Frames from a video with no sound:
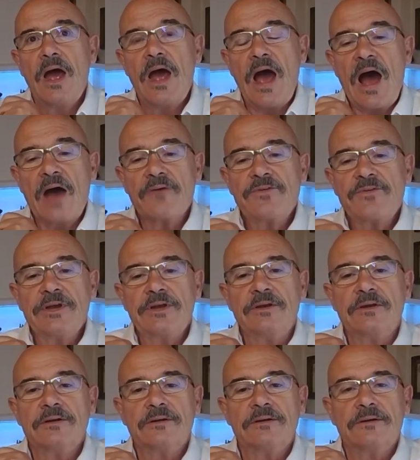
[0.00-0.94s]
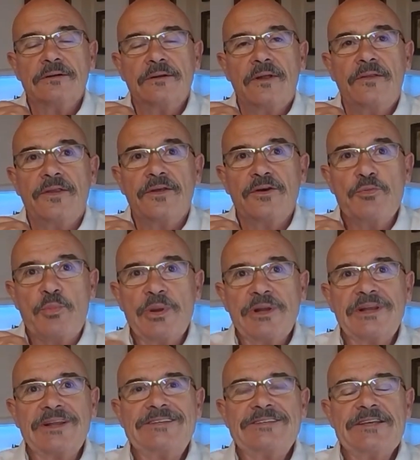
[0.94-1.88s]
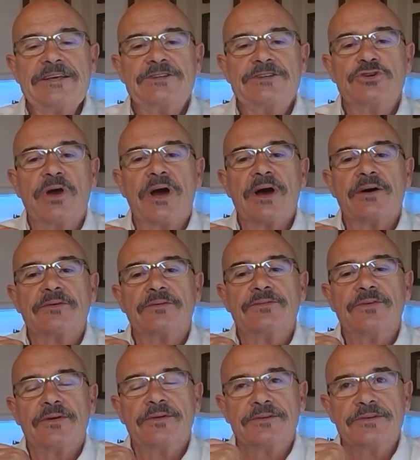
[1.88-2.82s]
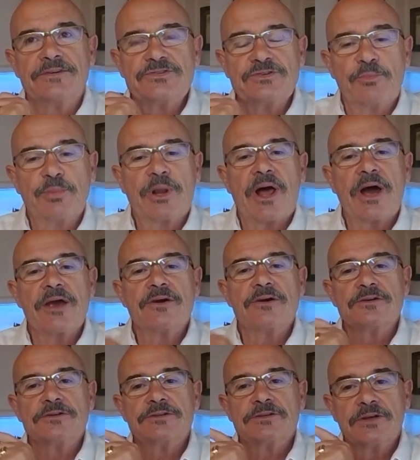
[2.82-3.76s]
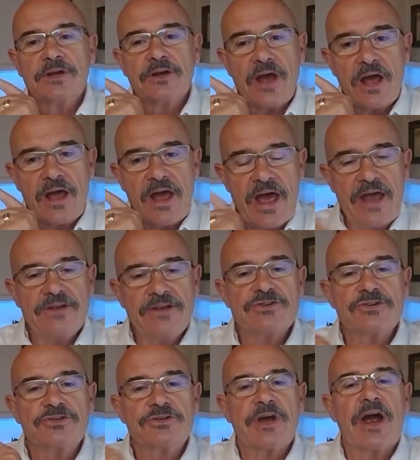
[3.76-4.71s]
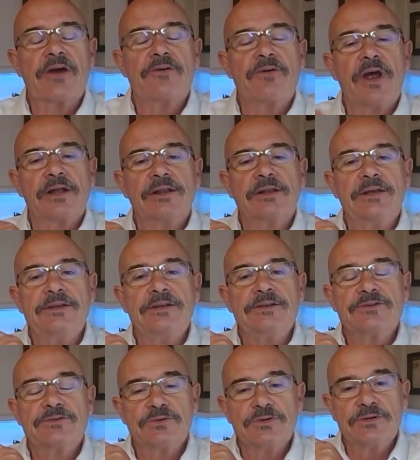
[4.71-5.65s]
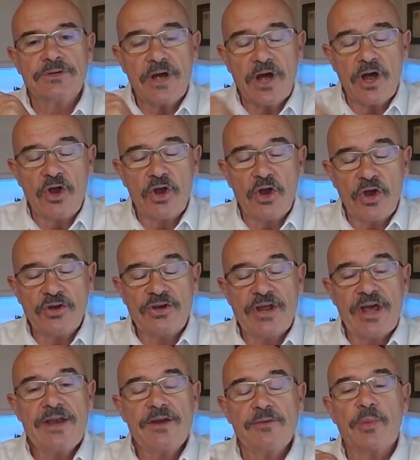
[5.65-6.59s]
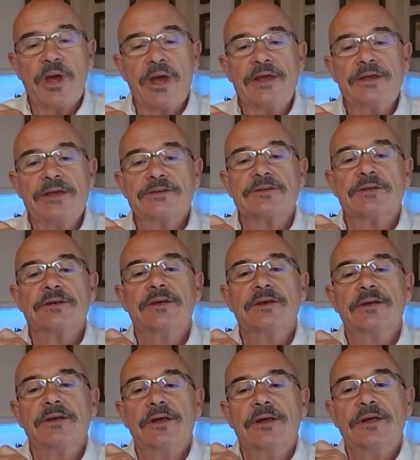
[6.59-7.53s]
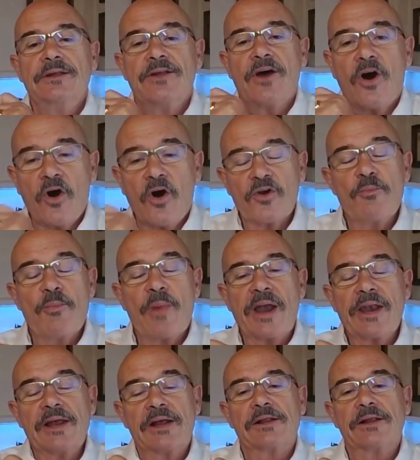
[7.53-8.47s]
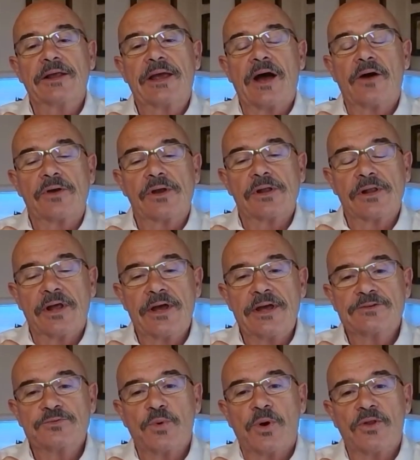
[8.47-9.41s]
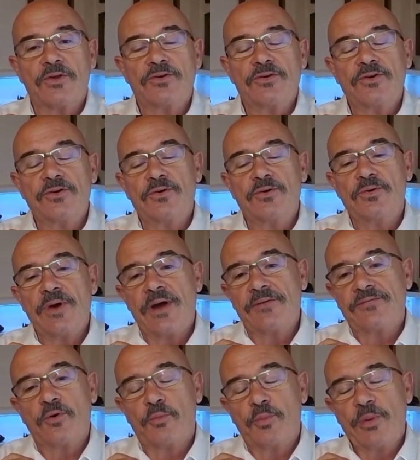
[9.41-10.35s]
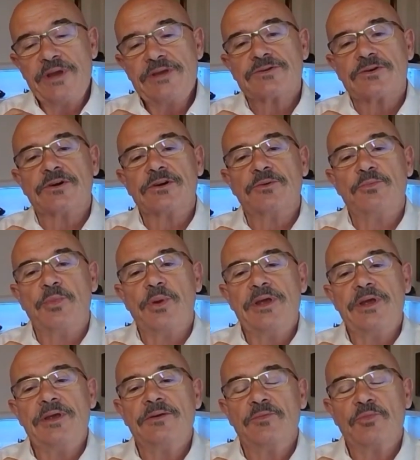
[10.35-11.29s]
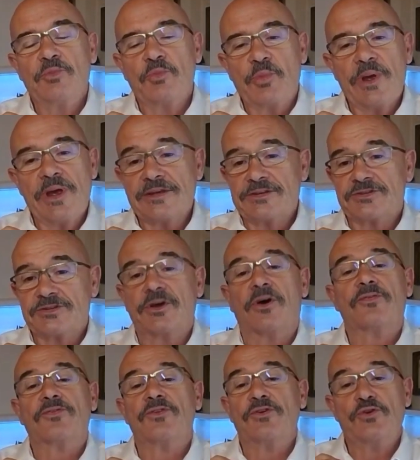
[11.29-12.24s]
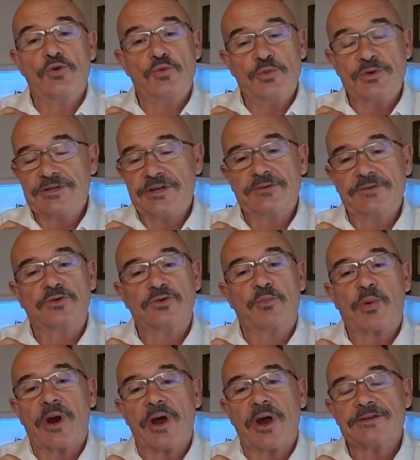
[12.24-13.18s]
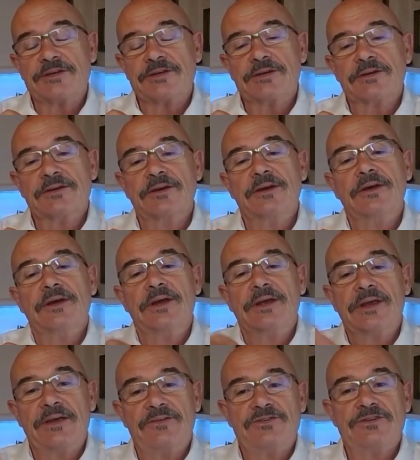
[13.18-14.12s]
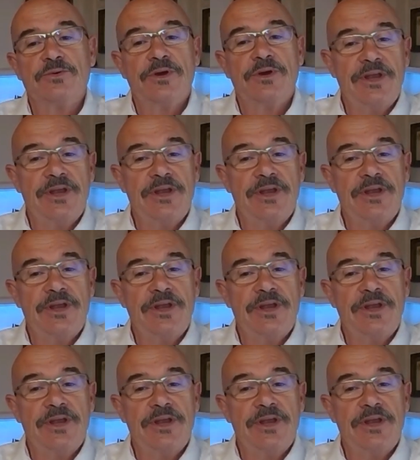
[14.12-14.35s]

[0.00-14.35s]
Having the ability to have the suppliers enter directly into a database that automatically calculates what the new FOB is going to be based off the new material pricing, gives you an